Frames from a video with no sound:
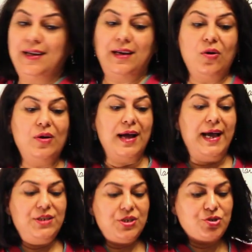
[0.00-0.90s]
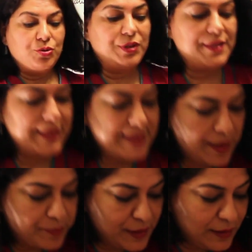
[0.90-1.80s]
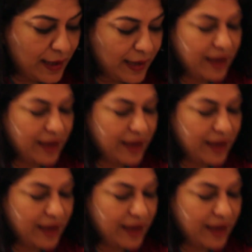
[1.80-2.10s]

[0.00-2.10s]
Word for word: Now, I just took this example. I